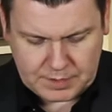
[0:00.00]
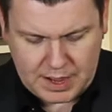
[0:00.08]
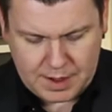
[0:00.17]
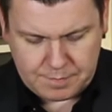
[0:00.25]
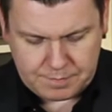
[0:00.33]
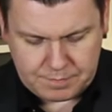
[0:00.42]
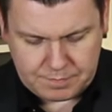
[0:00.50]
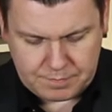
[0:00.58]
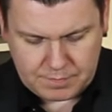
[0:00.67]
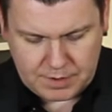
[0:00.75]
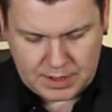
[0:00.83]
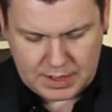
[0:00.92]
Um,
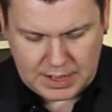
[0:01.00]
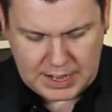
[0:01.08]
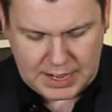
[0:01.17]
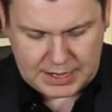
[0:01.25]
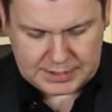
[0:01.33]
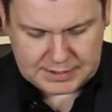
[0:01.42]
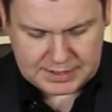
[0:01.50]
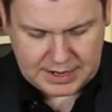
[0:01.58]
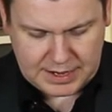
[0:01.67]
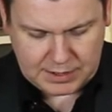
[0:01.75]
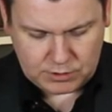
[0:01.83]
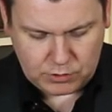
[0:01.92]
and
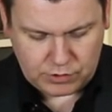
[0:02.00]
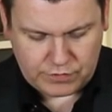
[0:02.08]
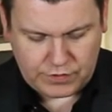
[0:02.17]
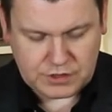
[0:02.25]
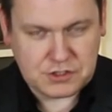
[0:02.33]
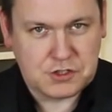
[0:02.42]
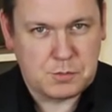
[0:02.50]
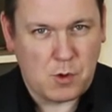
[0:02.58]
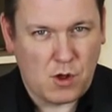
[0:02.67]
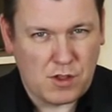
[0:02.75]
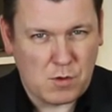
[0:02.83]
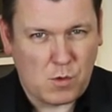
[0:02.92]
uh, looked for a
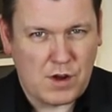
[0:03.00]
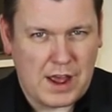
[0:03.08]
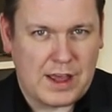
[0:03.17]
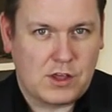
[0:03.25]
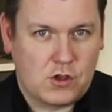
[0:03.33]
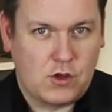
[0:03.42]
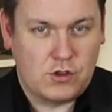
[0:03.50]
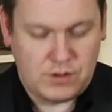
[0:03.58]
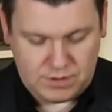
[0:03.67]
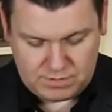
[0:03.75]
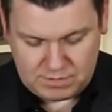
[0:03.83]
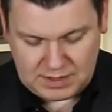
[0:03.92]
smaller one, I
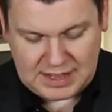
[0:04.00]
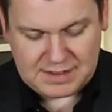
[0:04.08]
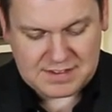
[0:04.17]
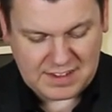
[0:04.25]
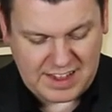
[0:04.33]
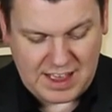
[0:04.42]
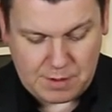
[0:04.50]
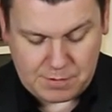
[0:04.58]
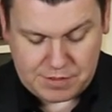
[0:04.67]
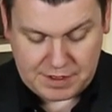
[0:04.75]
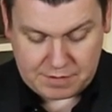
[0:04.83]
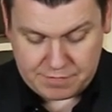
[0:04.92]
could easily, I
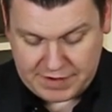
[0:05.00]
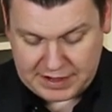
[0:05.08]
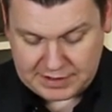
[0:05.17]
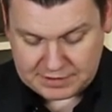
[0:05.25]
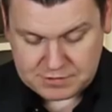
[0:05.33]
would think, find a